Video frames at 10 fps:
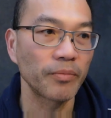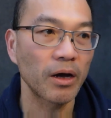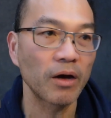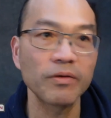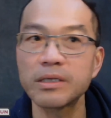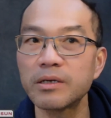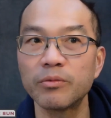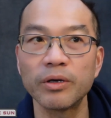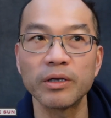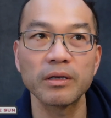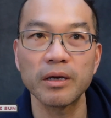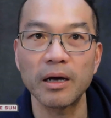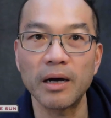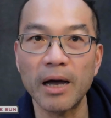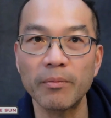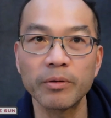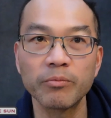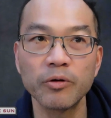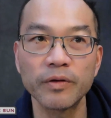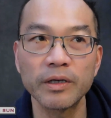obviously with Apple
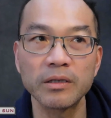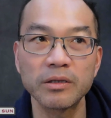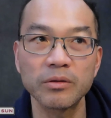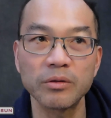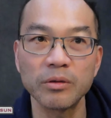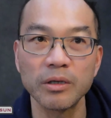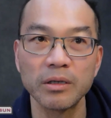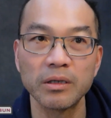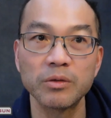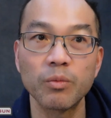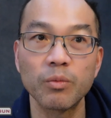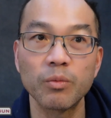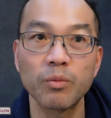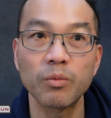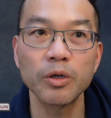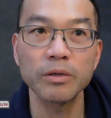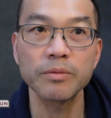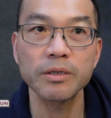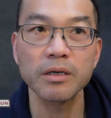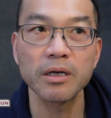moving into these wireless
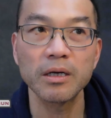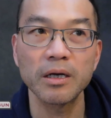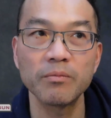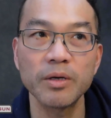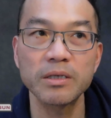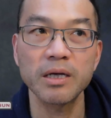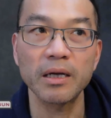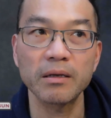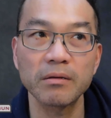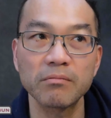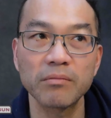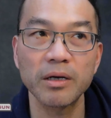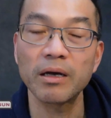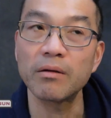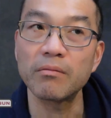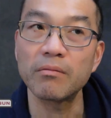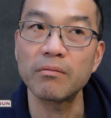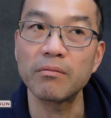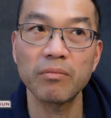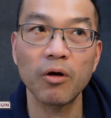modems, it means that
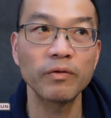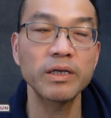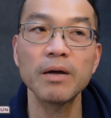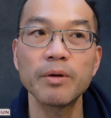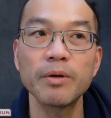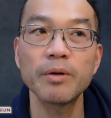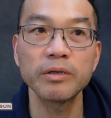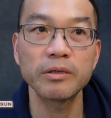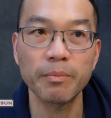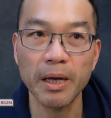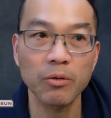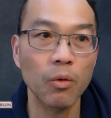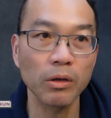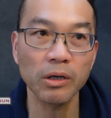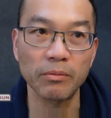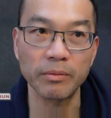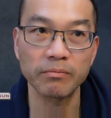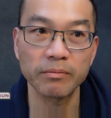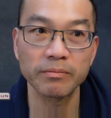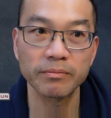over time it won't need to pay Qualcomm,
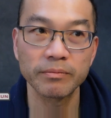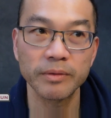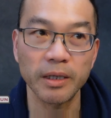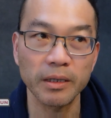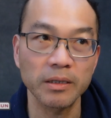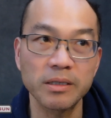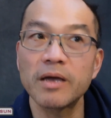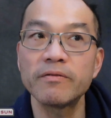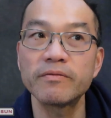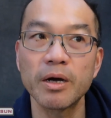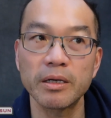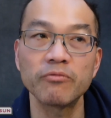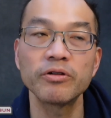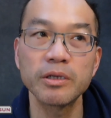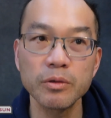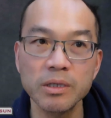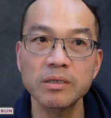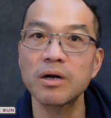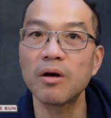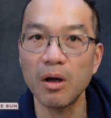right? It saves money, it reduces
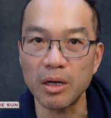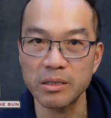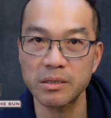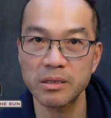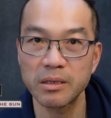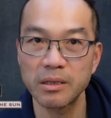costs,